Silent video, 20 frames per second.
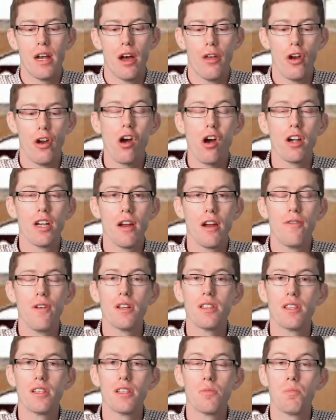Now, there are
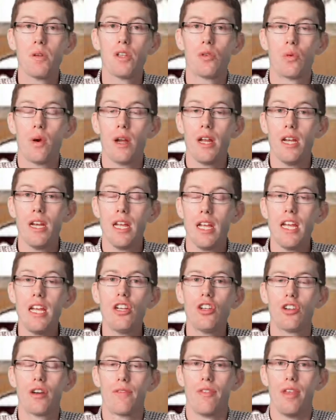differences between
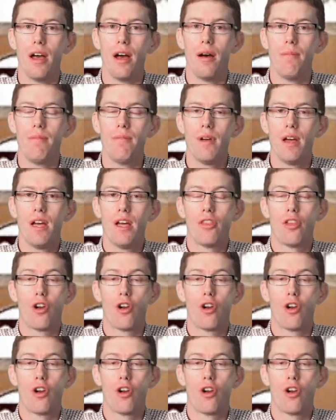each of them.